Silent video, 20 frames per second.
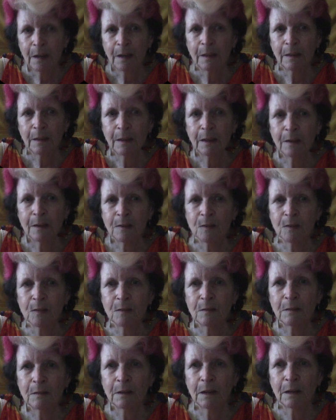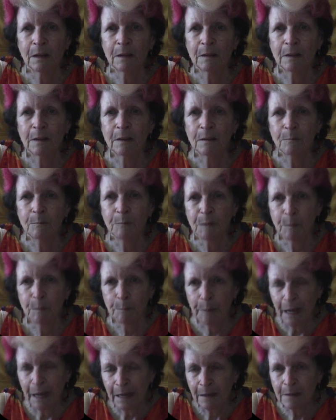there's the
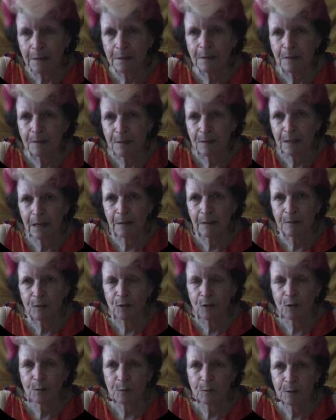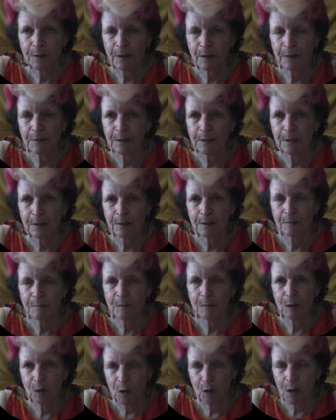balance is there in terms of having the
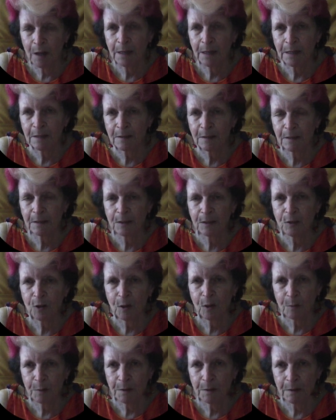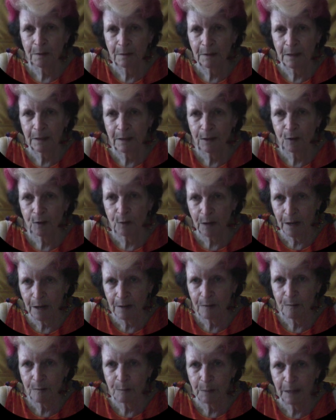lightness at the top and the
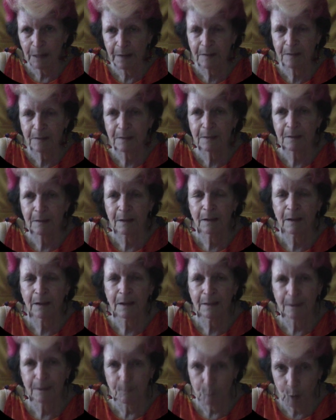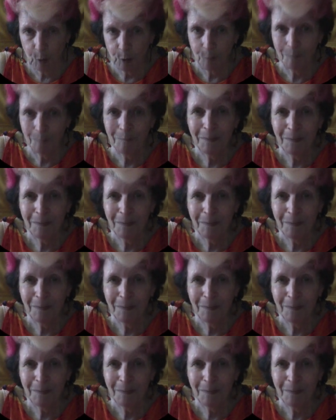grounded base at the bottom.